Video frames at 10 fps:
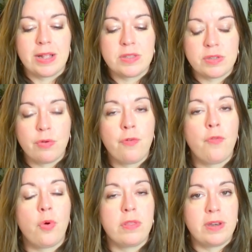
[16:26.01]
And so
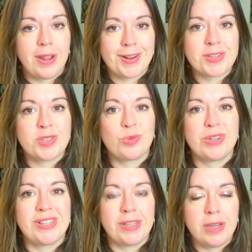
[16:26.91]
for the next
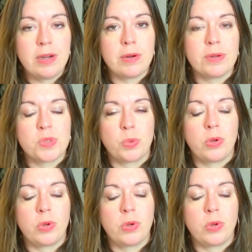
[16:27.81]
3 years,